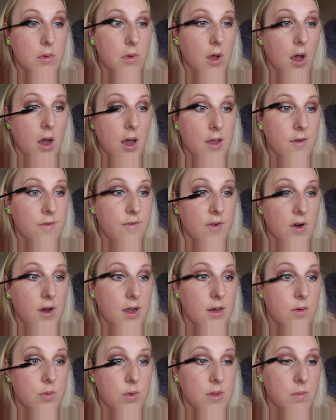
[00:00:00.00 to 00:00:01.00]
I
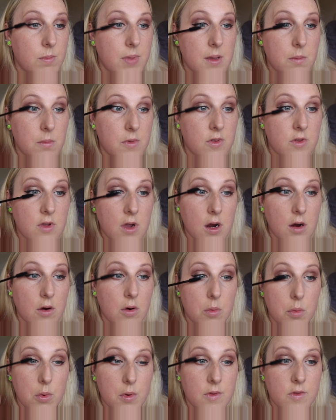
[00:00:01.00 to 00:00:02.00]
find with big
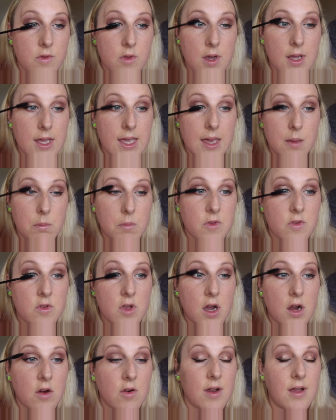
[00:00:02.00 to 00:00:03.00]
mascara wands, I get
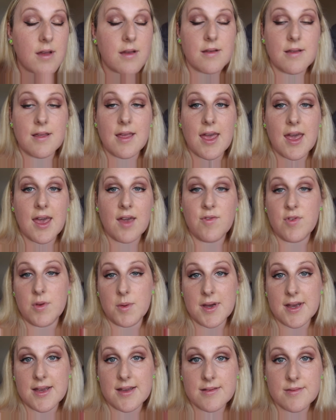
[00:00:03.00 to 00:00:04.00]
mascara
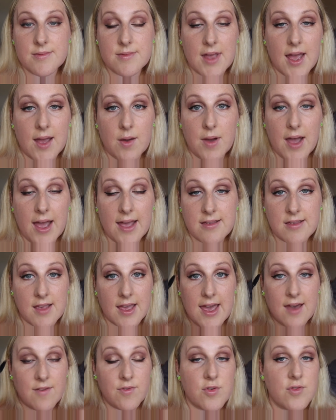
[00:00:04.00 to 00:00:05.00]
everywhere, as I
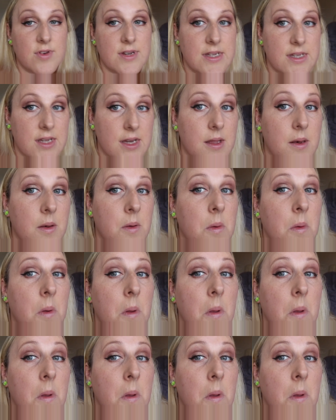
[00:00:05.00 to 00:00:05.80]
have already done.